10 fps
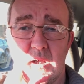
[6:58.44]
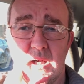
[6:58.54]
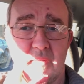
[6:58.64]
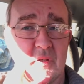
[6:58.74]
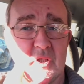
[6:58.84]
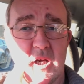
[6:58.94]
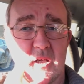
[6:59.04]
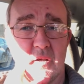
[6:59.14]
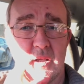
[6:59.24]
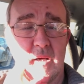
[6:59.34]
I'll have to
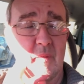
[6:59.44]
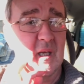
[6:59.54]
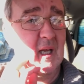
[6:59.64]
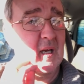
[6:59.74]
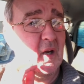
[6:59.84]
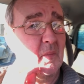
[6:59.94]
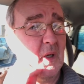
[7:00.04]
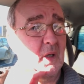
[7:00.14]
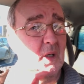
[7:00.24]
check all that when I get home.